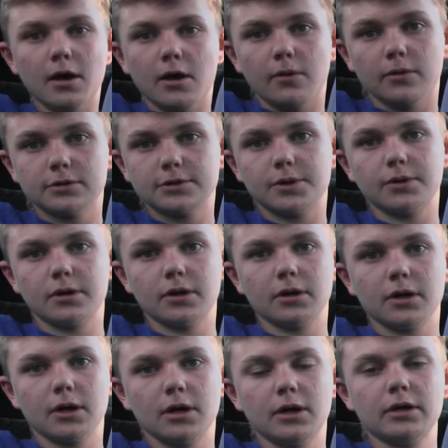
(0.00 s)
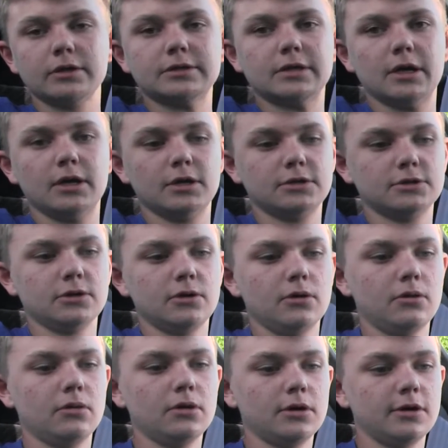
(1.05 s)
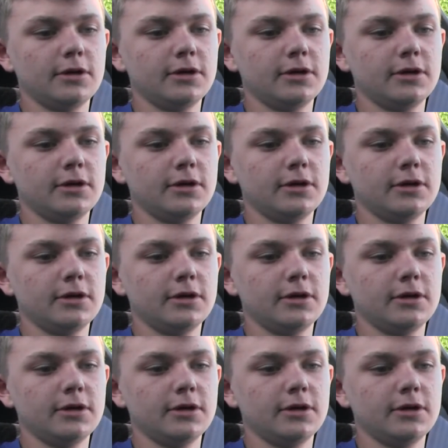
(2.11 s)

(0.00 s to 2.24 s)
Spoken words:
What's going on, guys? So